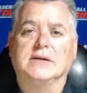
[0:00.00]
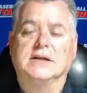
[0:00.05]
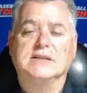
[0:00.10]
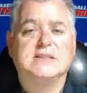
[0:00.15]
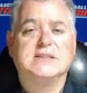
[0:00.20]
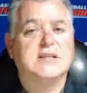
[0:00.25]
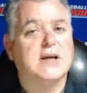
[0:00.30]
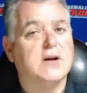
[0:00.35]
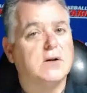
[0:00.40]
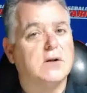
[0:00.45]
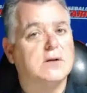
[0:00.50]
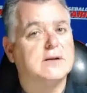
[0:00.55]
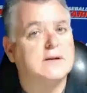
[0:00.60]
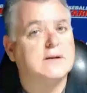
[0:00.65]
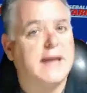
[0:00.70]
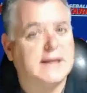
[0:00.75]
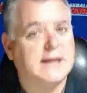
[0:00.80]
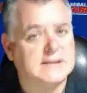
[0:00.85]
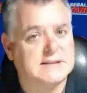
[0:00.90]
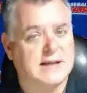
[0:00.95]
until
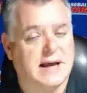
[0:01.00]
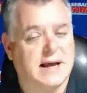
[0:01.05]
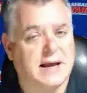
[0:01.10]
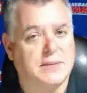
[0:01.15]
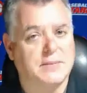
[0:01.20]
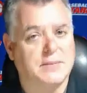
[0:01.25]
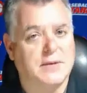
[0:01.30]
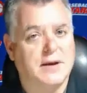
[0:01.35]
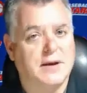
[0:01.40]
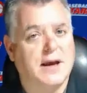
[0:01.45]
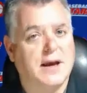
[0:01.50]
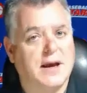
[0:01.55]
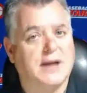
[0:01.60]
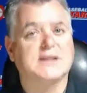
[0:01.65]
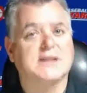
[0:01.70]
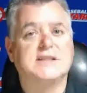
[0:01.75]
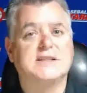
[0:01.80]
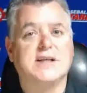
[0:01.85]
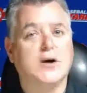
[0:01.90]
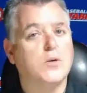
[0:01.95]
next time, and
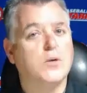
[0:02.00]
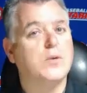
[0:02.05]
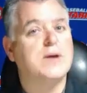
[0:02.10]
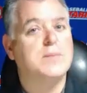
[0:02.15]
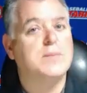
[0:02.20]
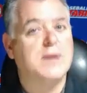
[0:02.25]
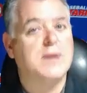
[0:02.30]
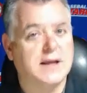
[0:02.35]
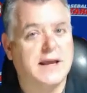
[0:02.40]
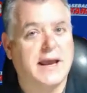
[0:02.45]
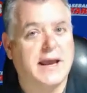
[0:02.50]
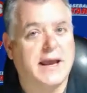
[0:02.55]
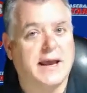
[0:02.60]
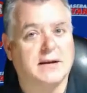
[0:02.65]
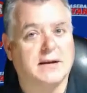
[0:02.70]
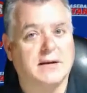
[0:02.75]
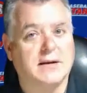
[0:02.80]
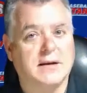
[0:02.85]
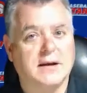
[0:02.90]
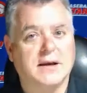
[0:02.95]
until we meet
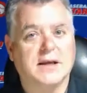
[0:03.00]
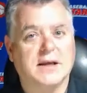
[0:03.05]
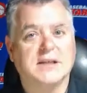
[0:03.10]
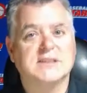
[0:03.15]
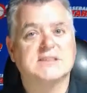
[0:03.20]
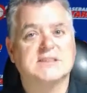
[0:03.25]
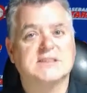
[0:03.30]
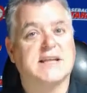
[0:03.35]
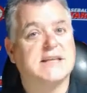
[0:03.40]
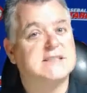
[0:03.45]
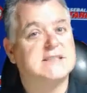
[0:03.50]
again, stay